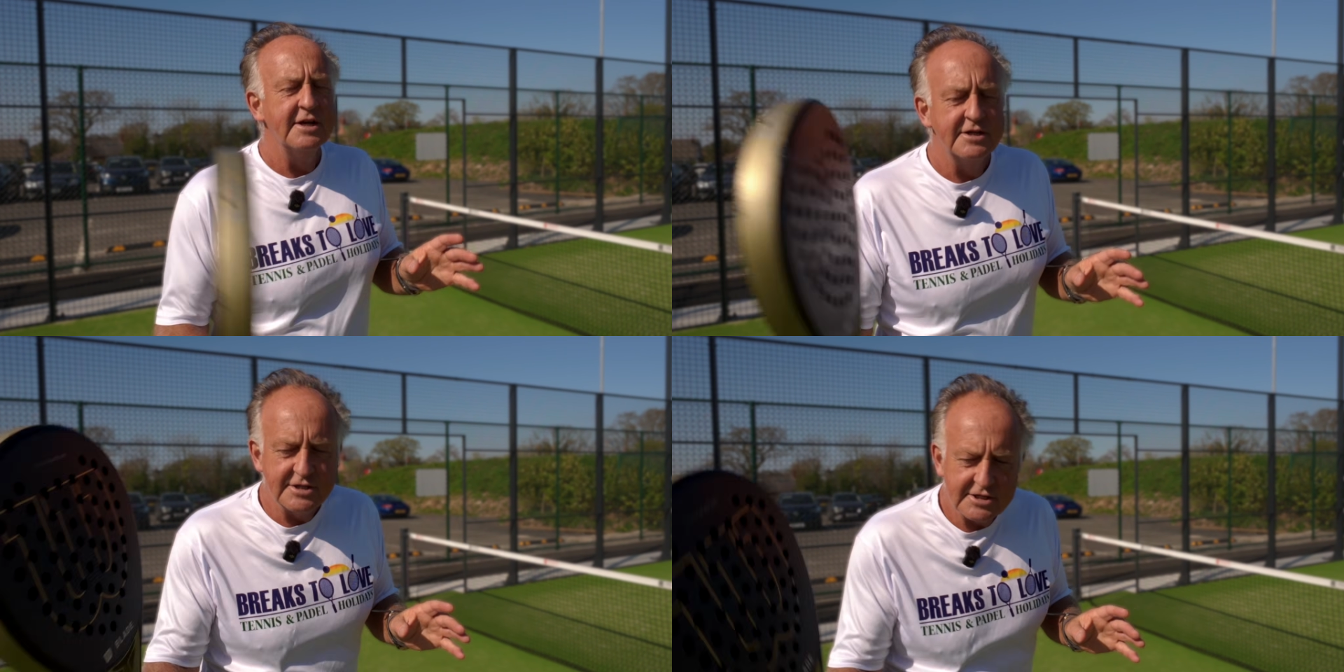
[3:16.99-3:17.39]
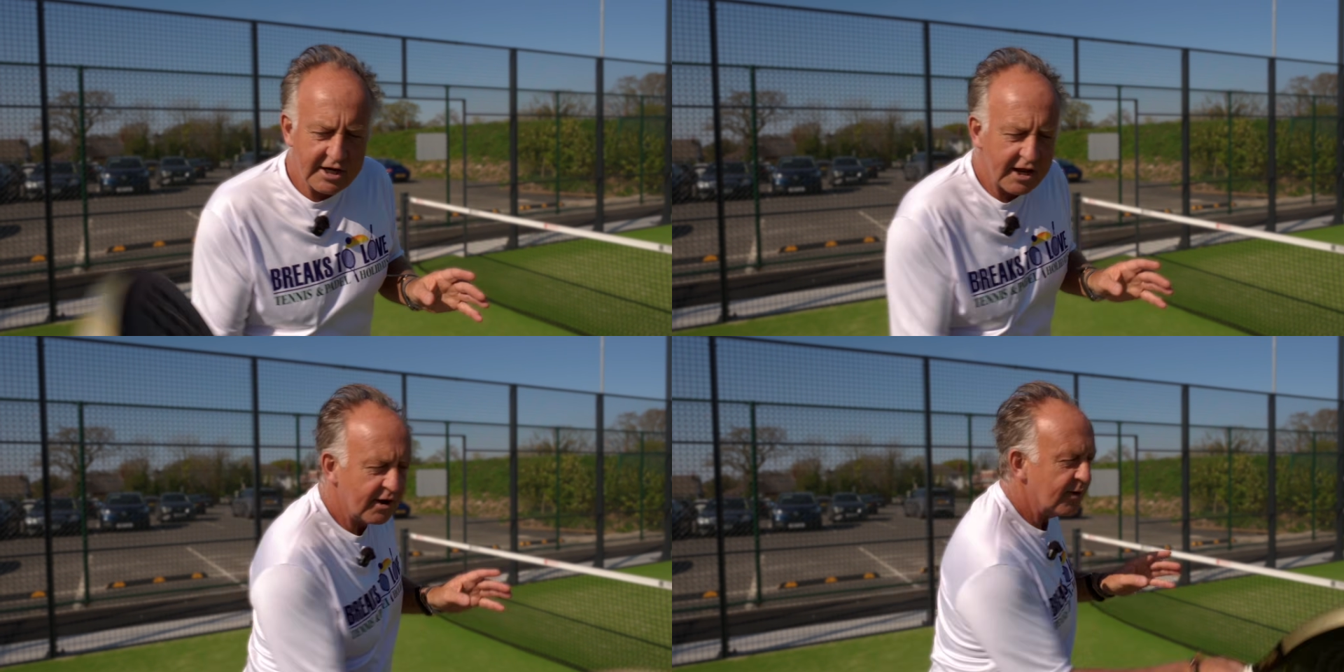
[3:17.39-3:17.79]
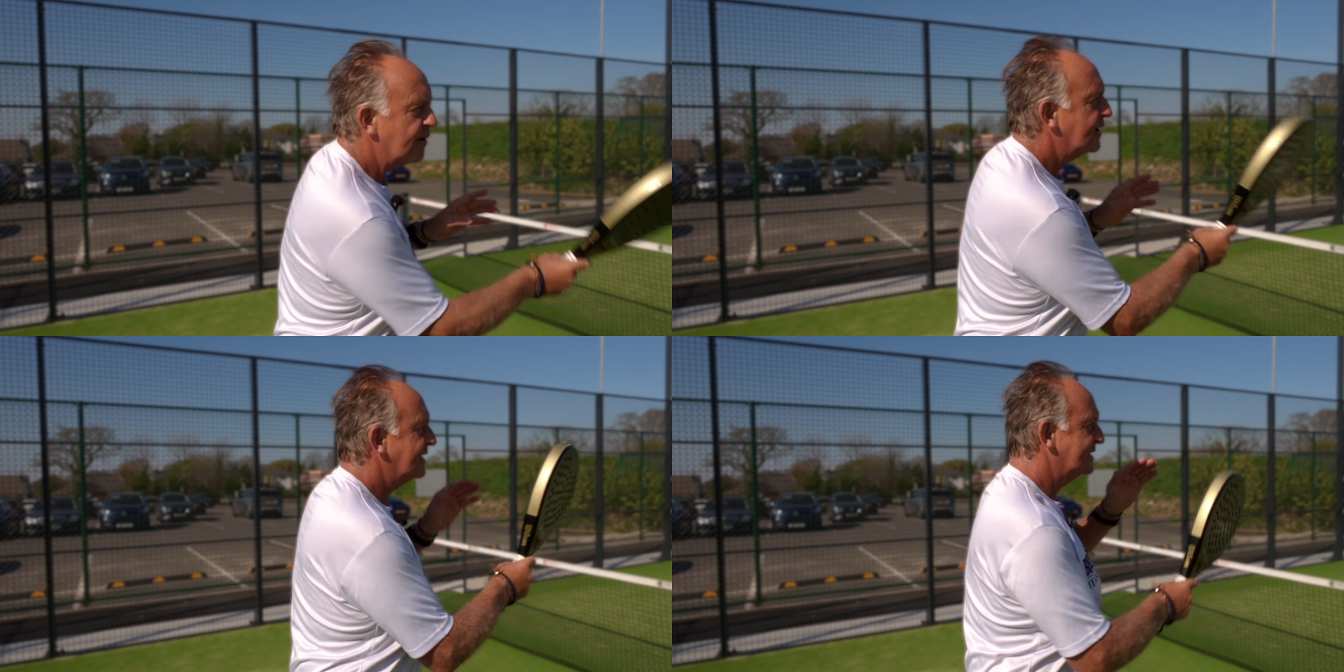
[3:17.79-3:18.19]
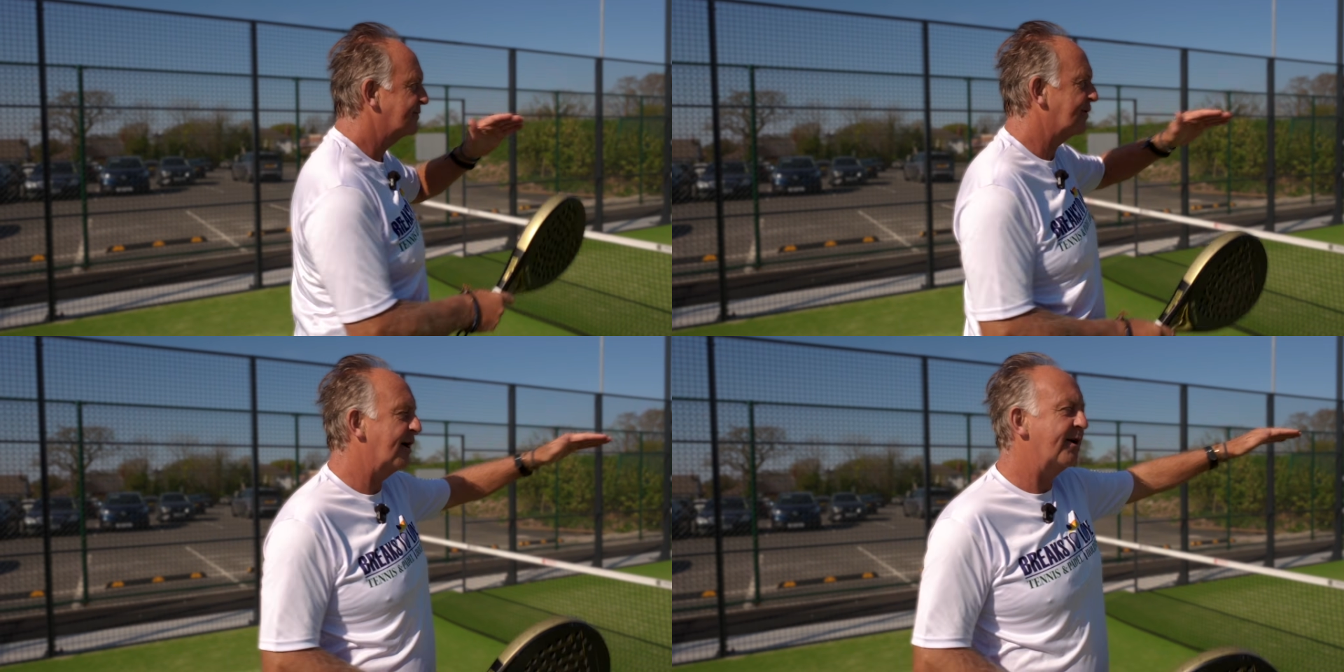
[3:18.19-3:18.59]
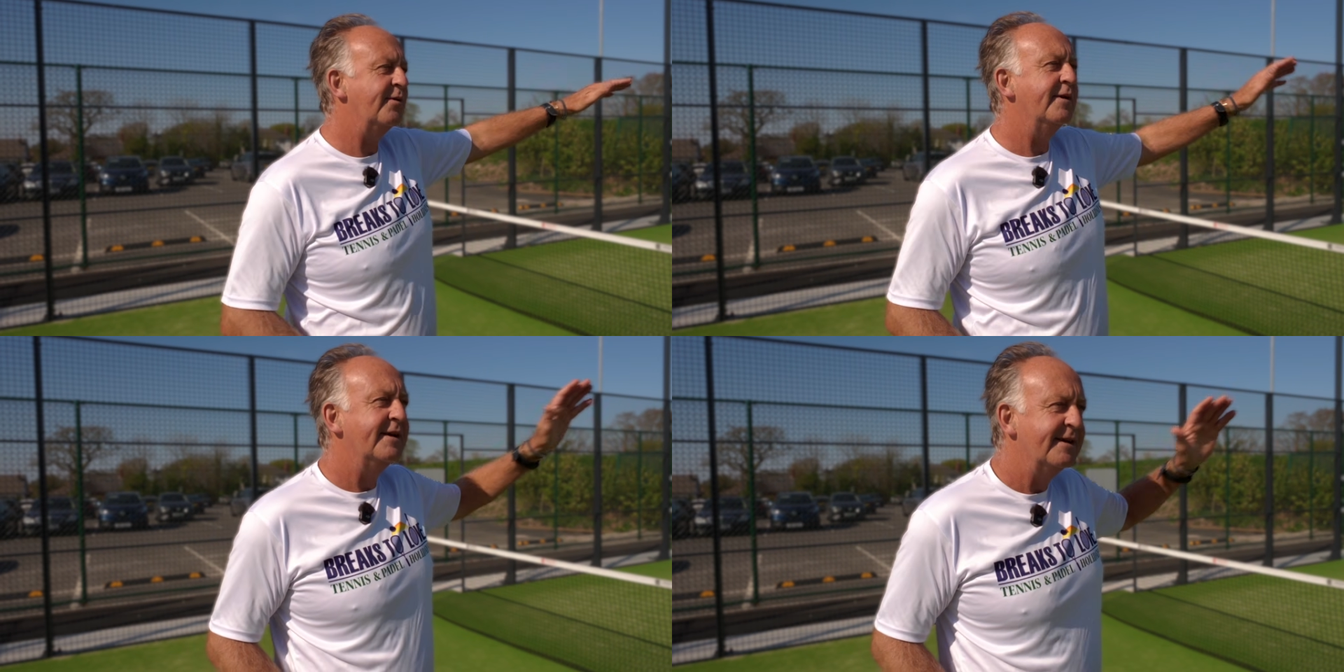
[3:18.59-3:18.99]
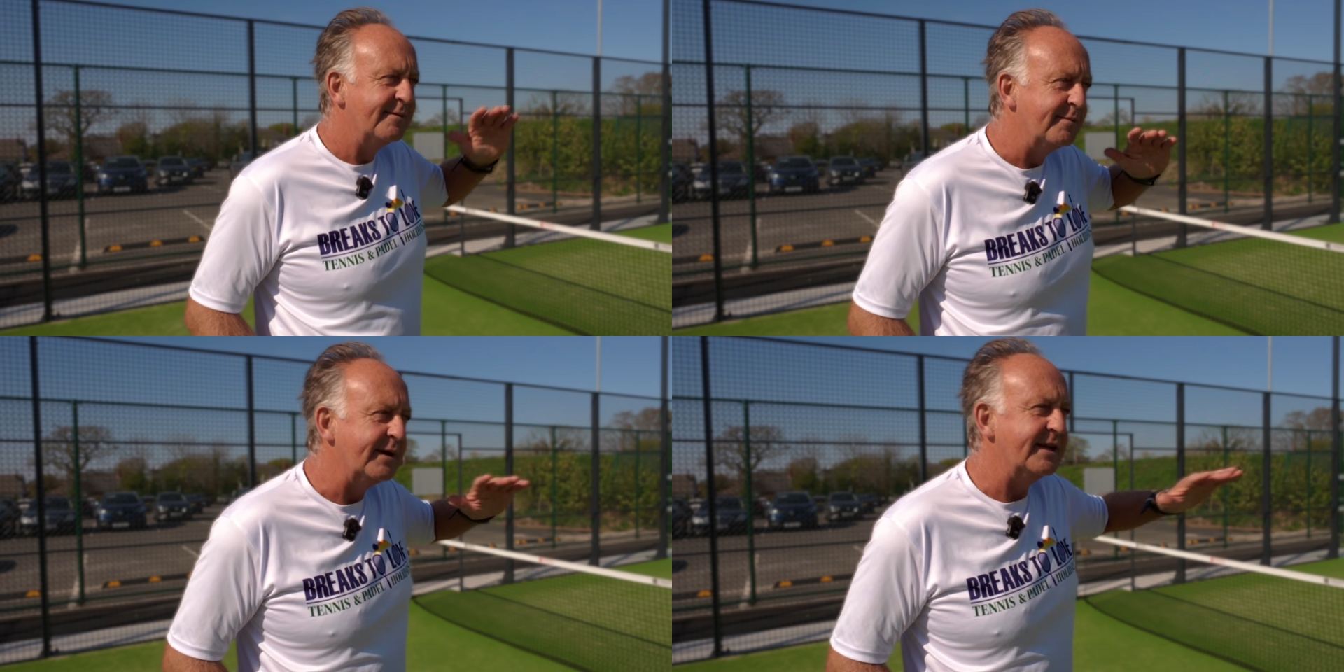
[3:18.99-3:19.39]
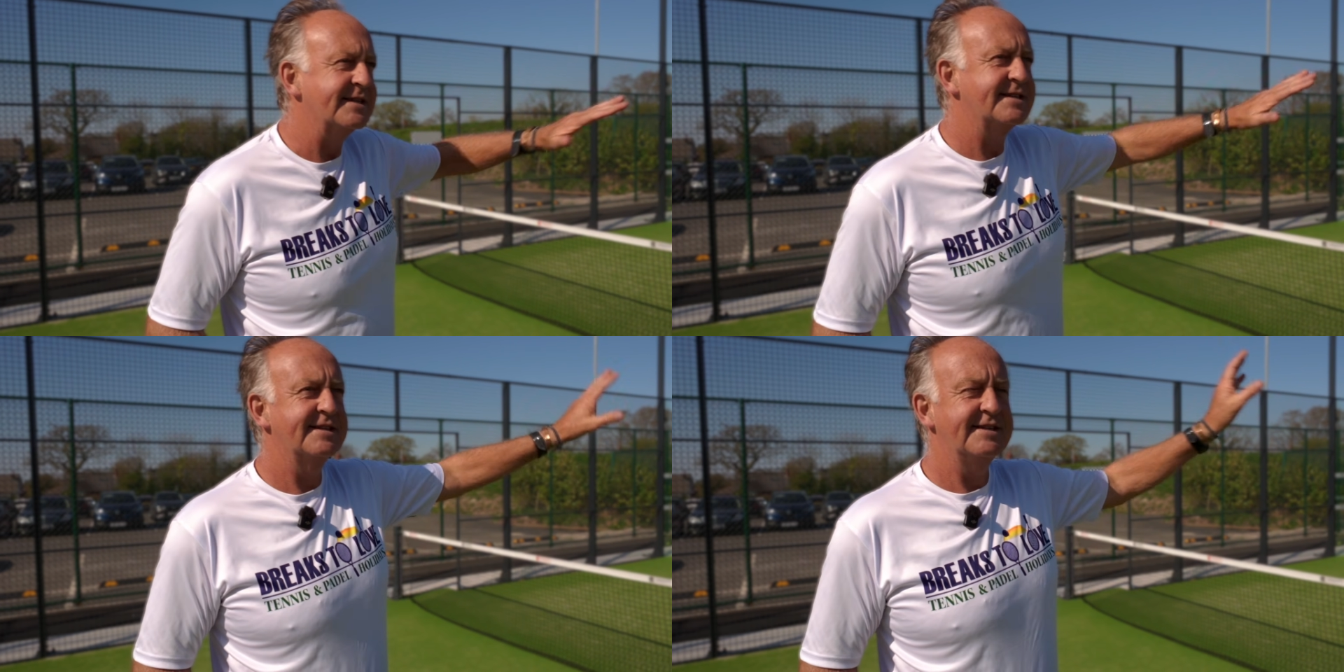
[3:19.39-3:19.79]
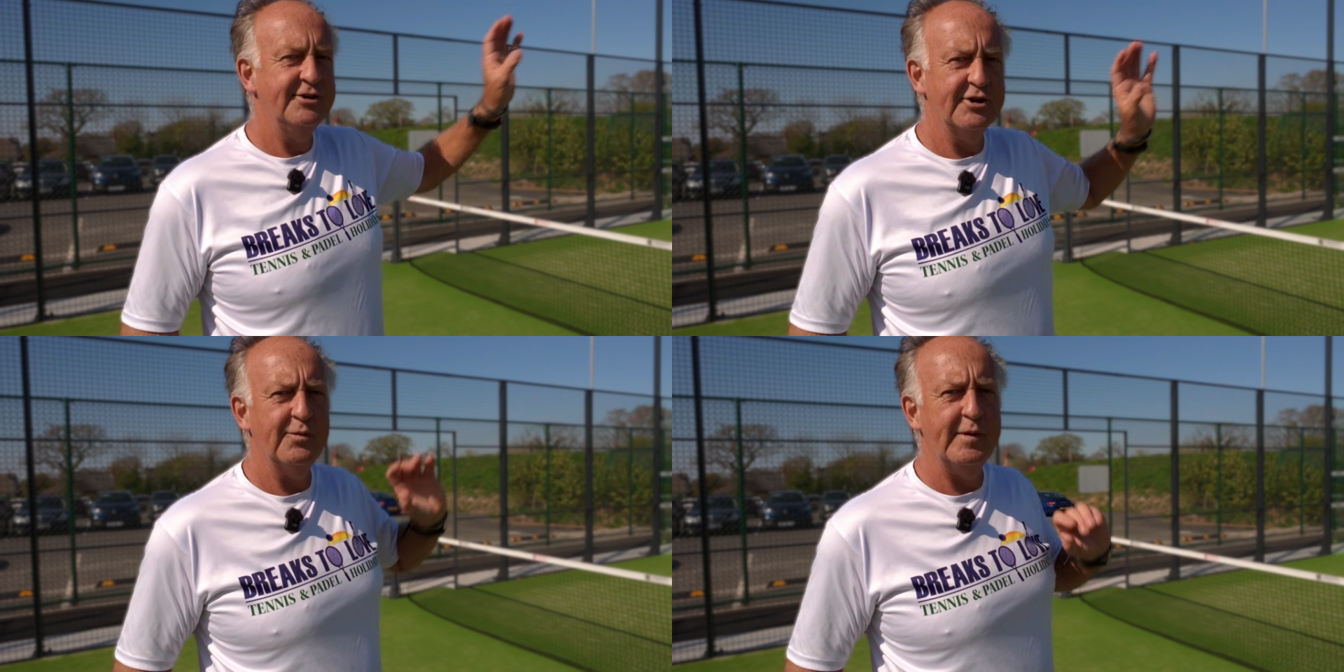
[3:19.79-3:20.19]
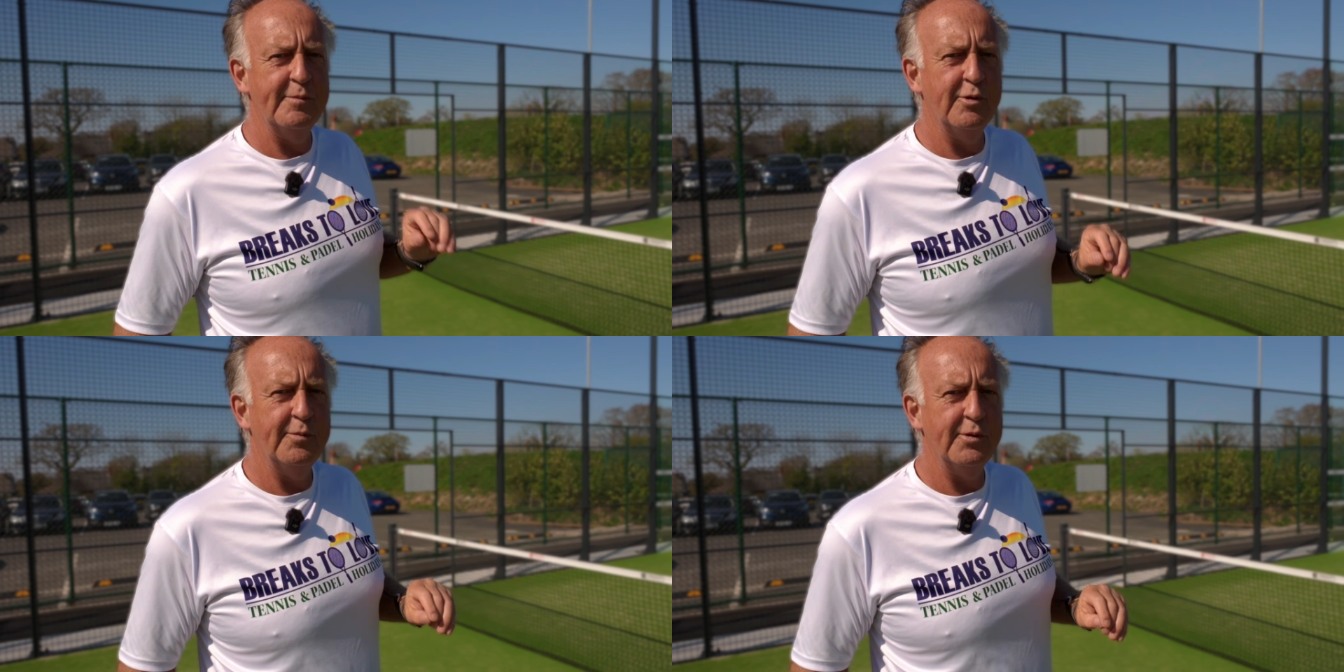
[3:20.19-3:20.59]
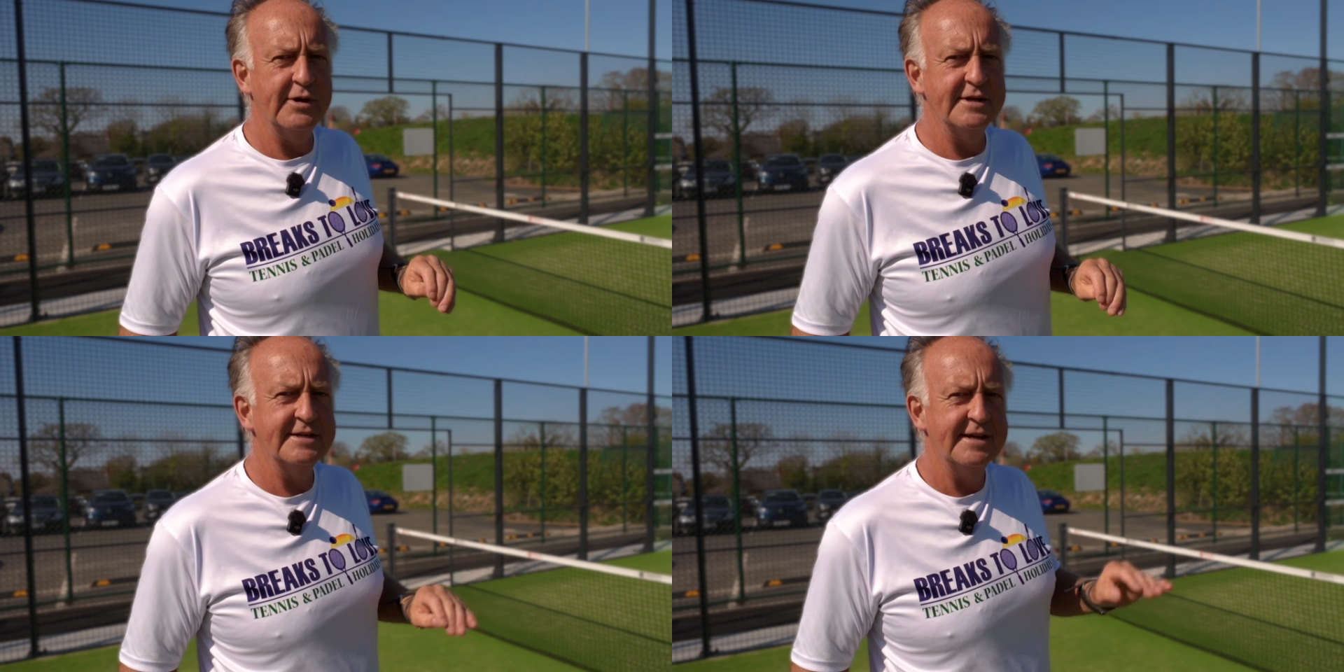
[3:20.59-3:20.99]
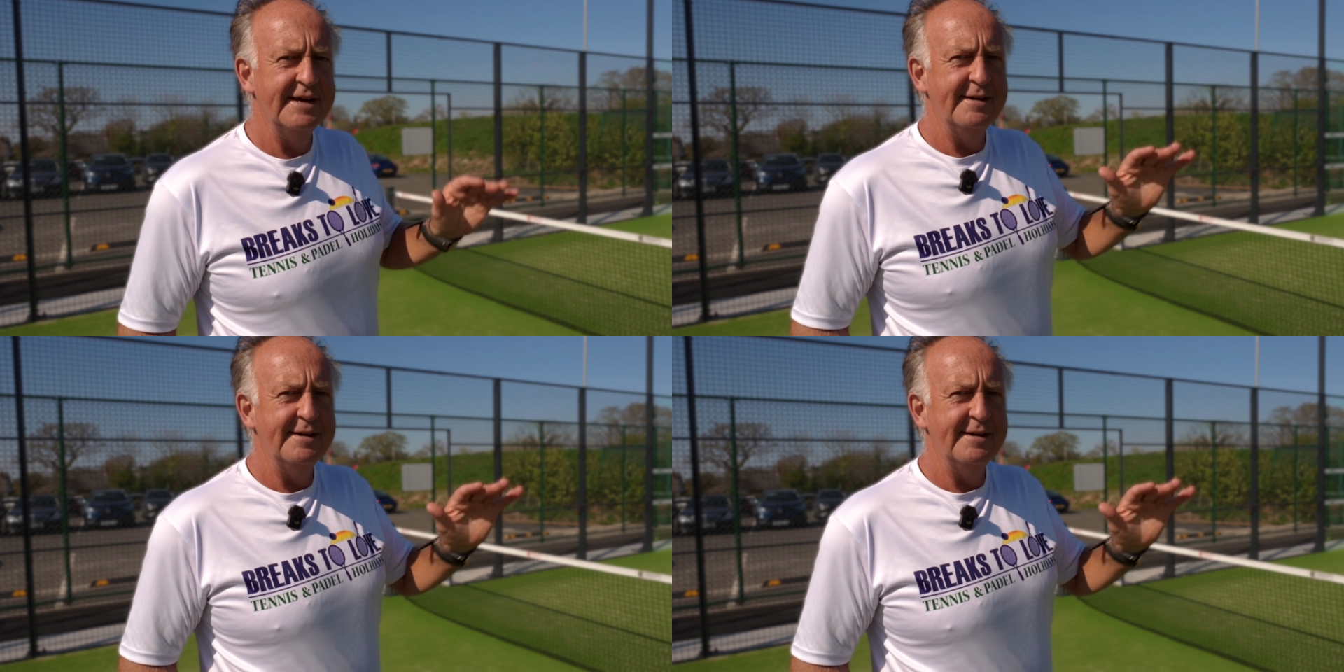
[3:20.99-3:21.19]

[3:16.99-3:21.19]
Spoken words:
Slow is pro means you're going to win more points